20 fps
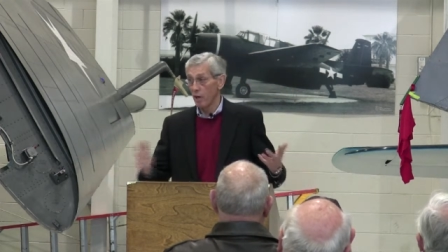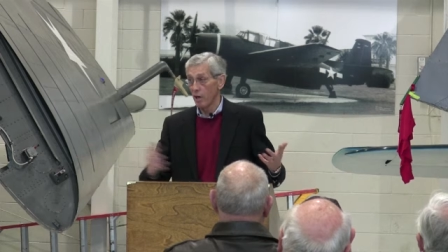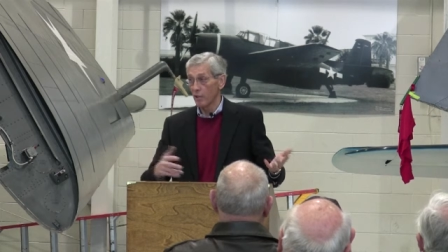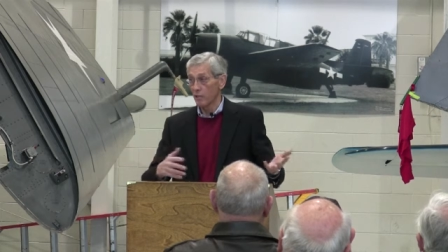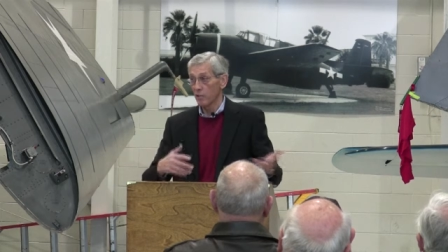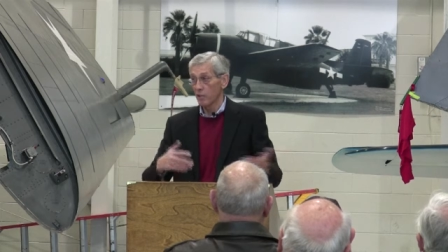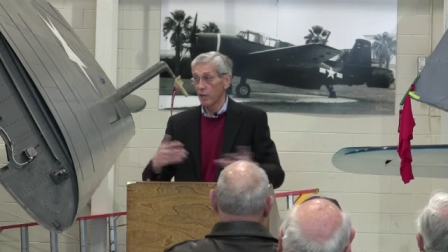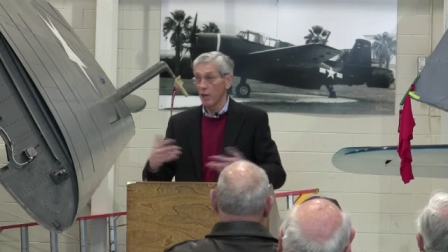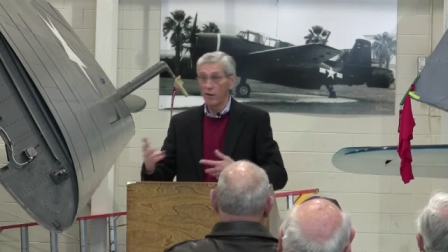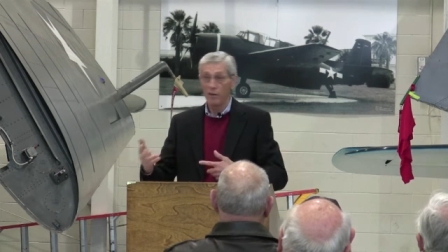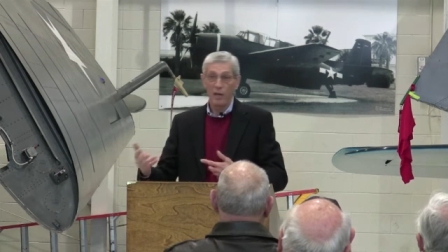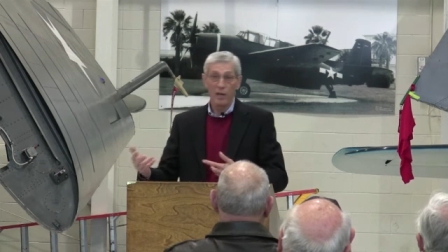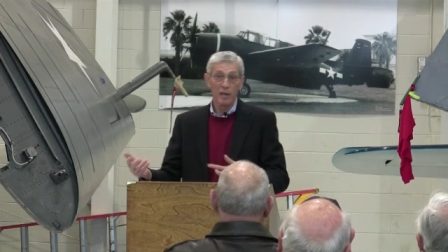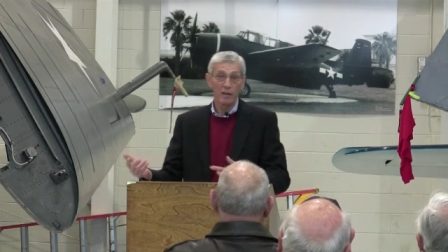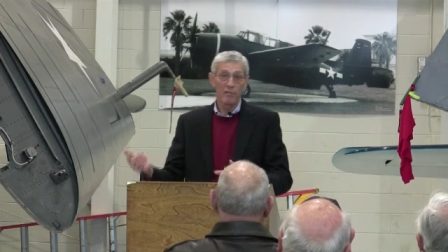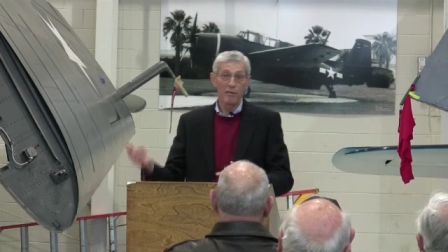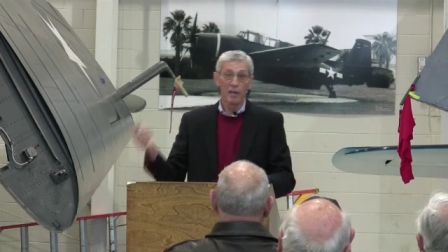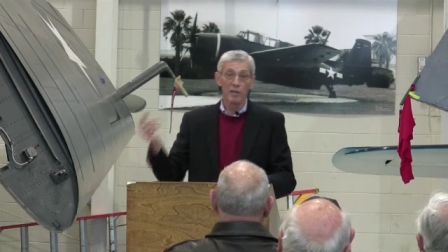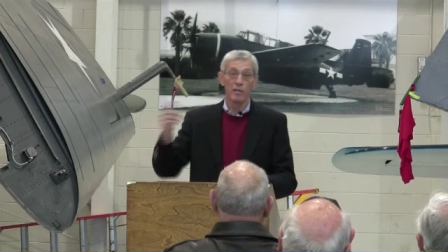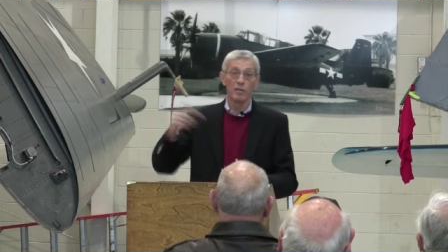You launch an hour and
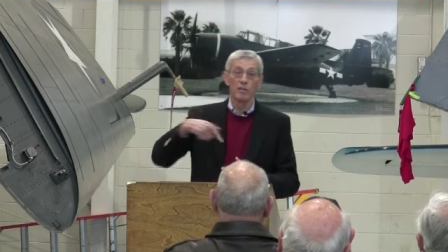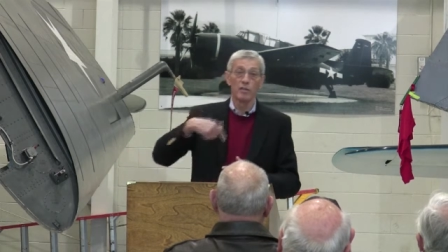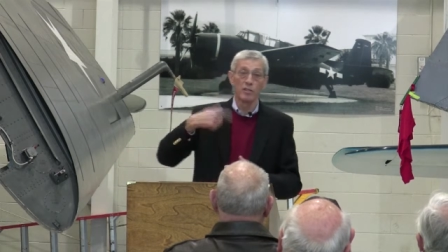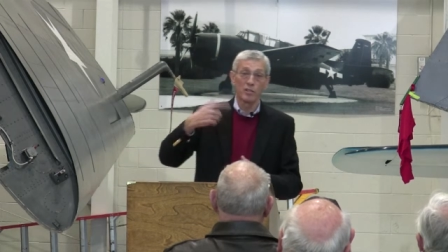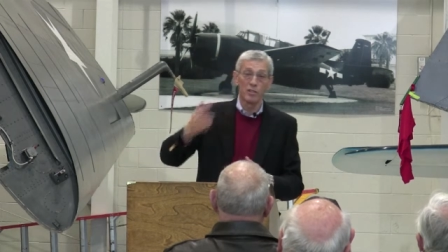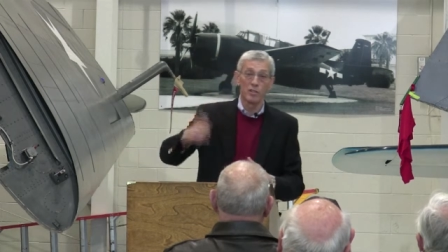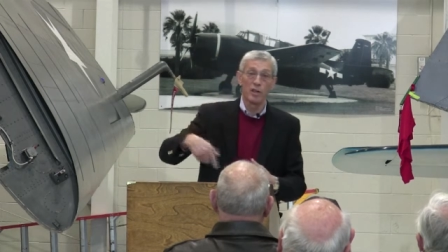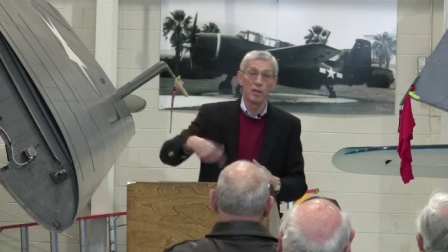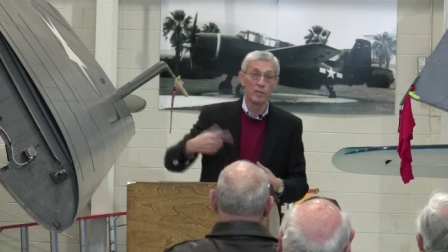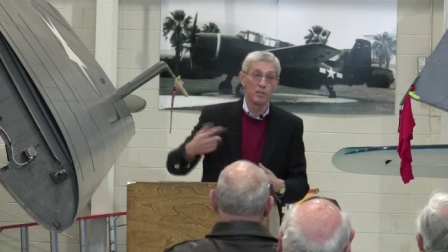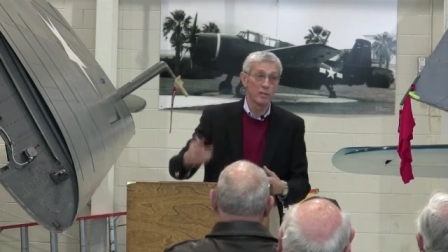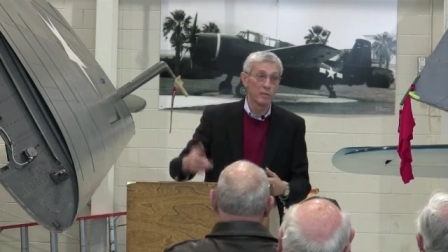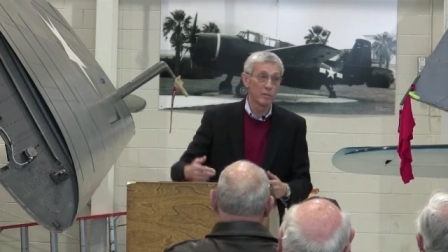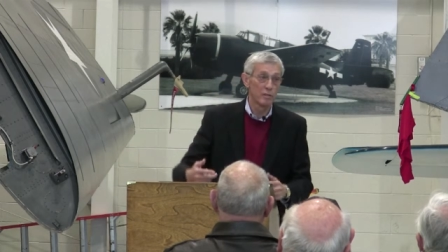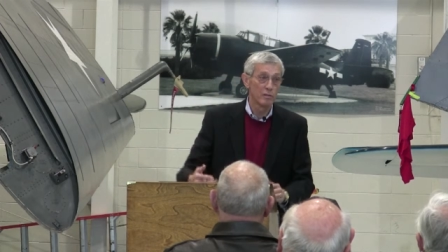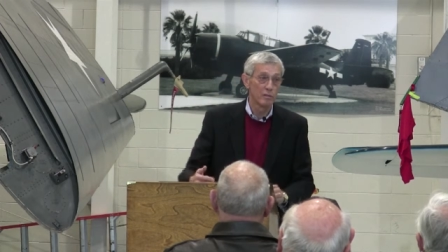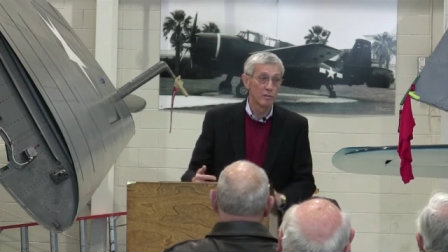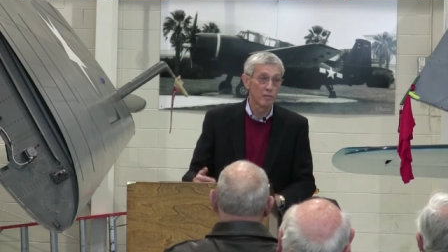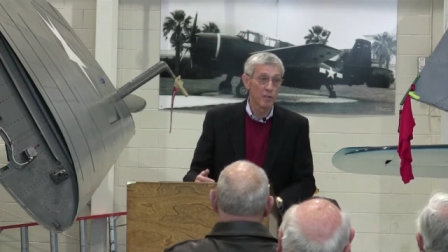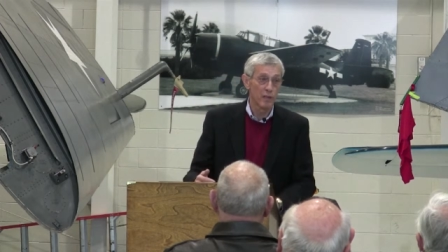a half later, there's another
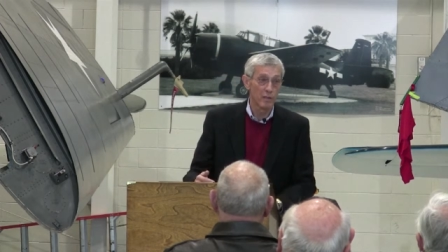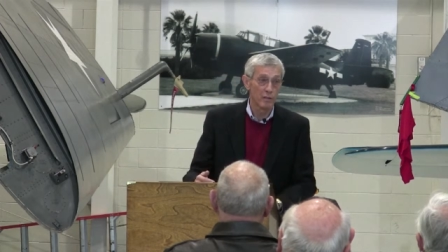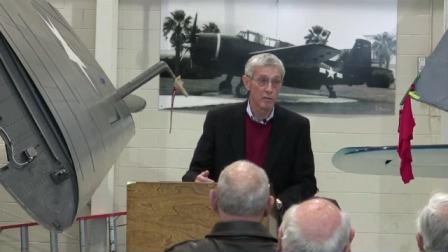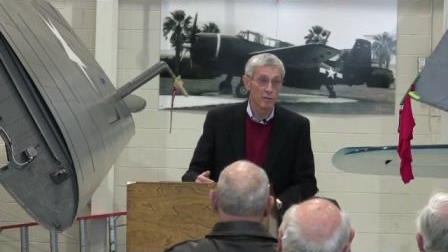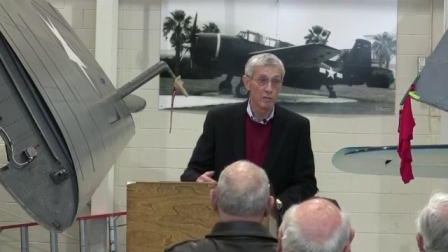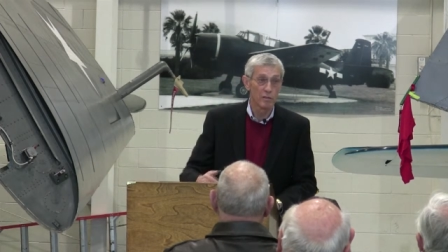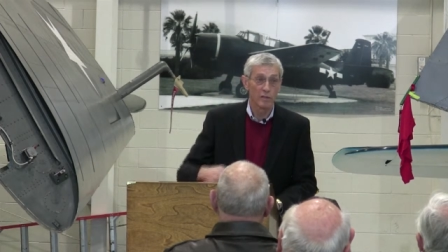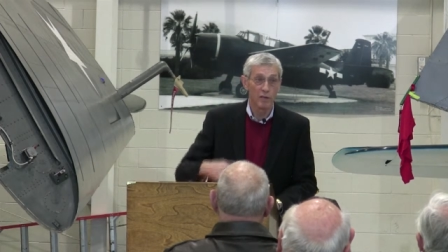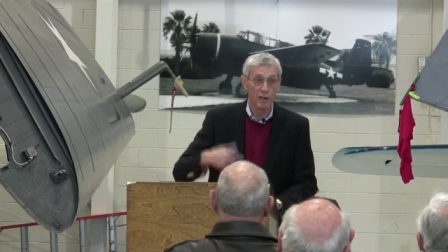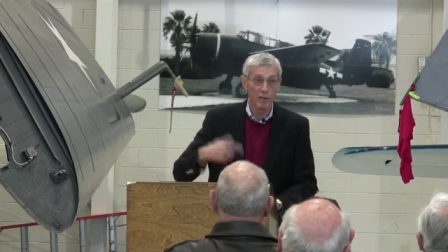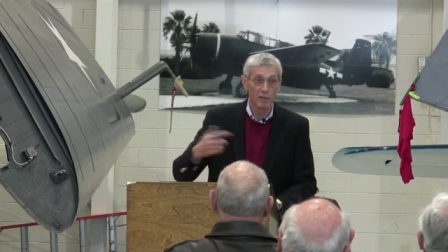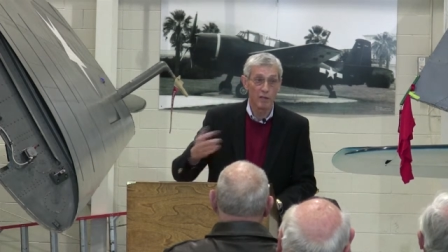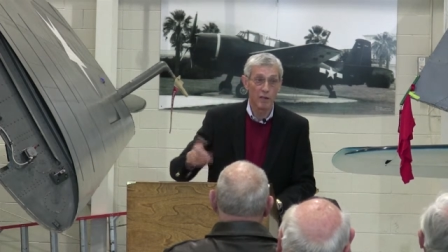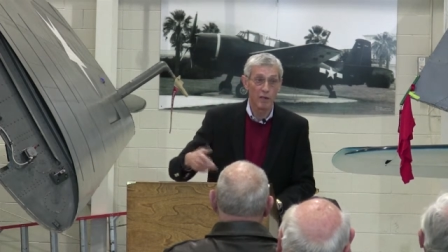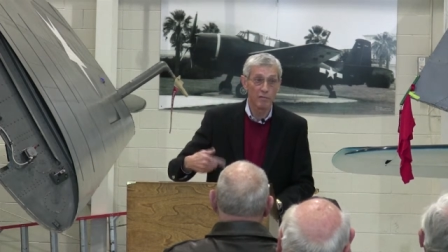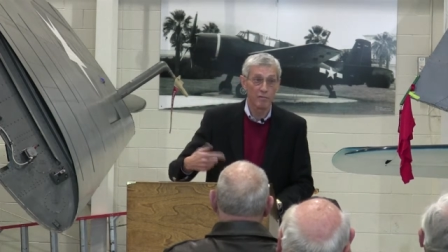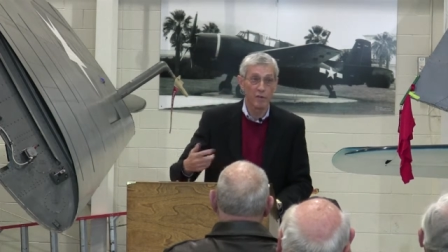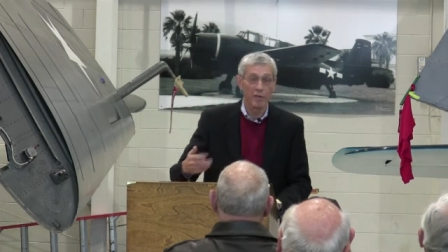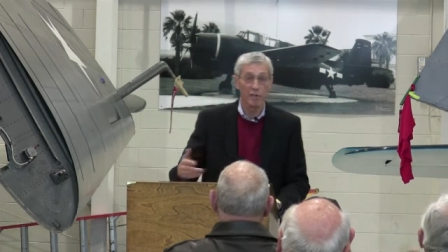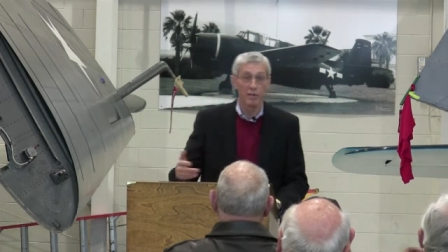cycle, an hour
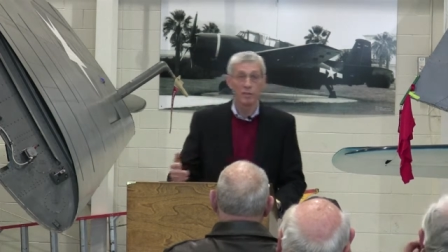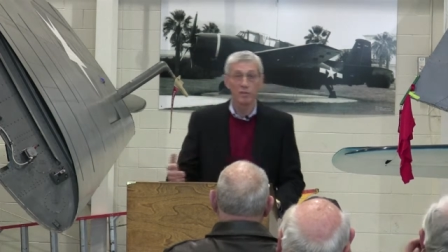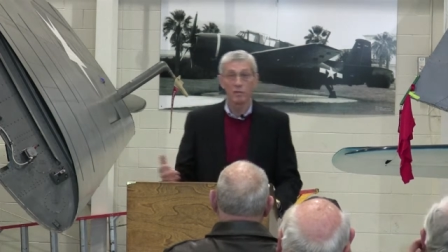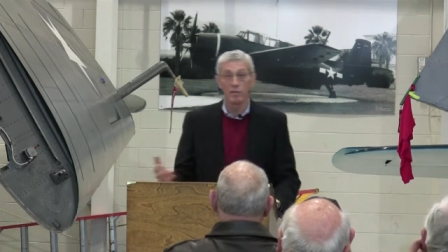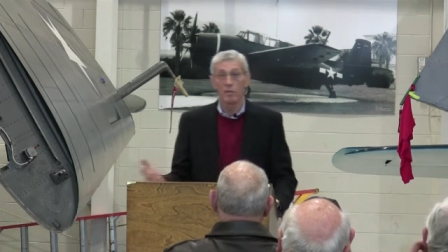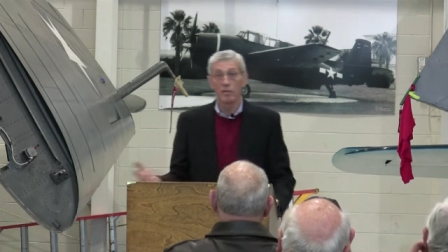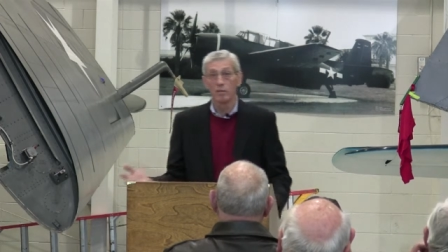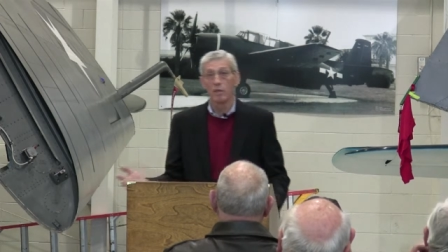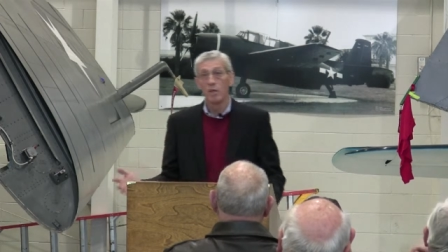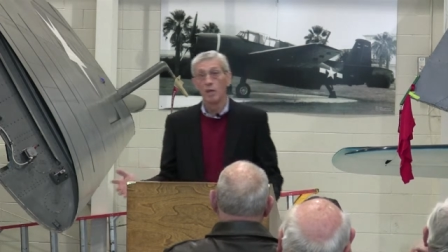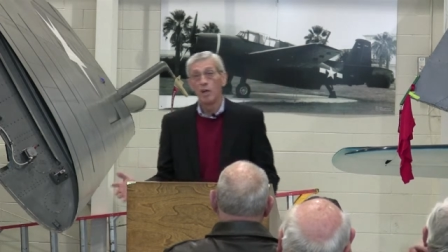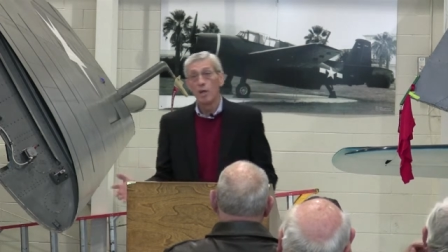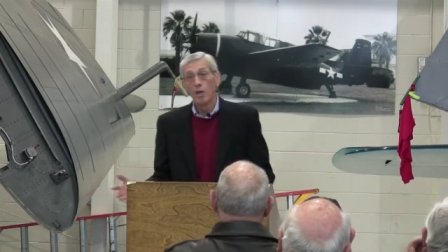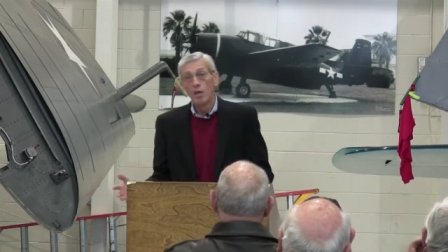and a half later. So